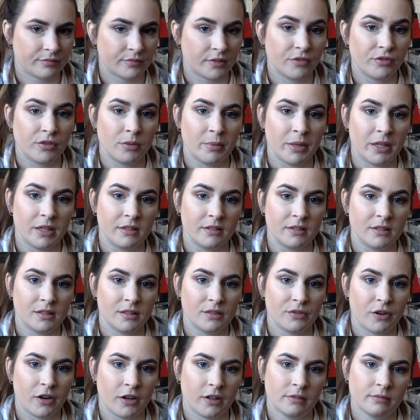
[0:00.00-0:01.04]
If you made it
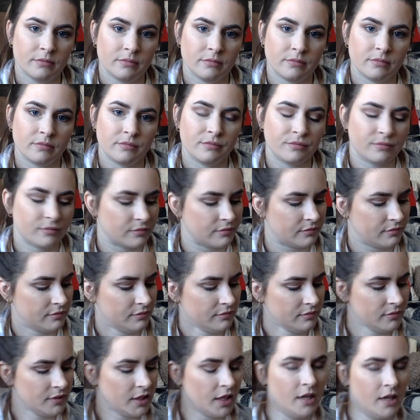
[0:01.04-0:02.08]
this far,
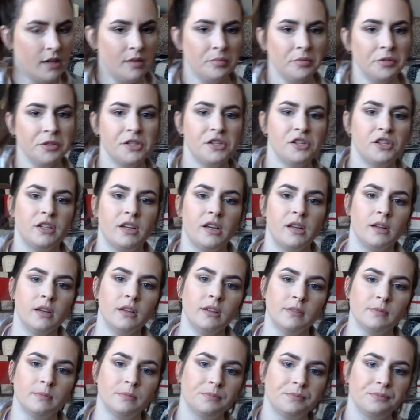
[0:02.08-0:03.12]
I appreciate it.